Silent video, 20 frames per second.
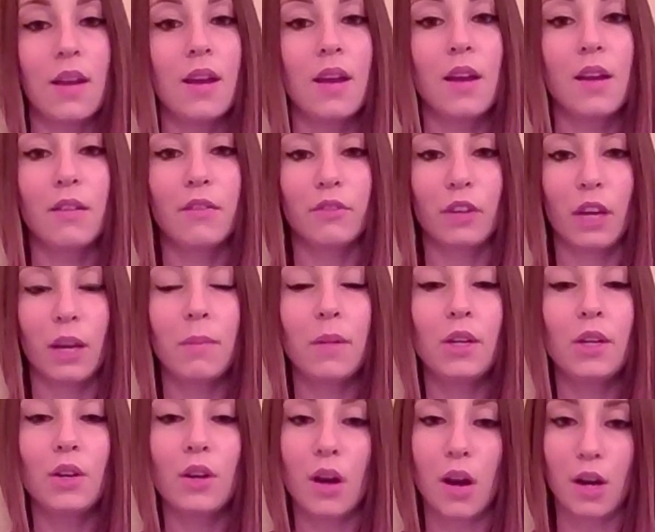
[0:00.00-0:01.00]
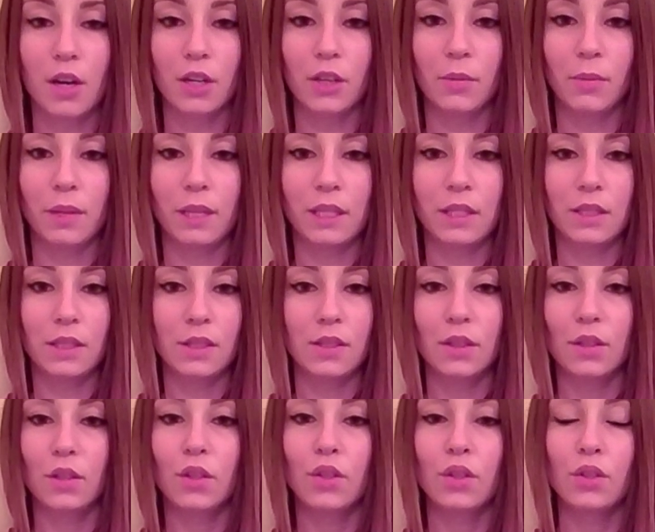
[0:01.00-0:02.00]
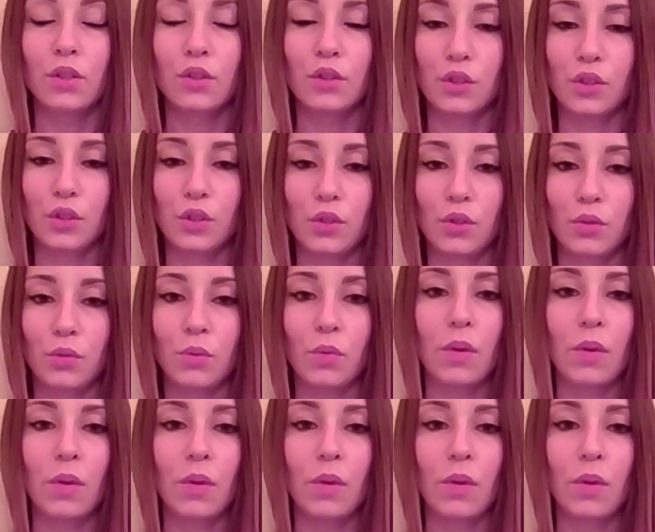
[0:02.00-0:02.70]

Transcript: Framing your arguments. 2.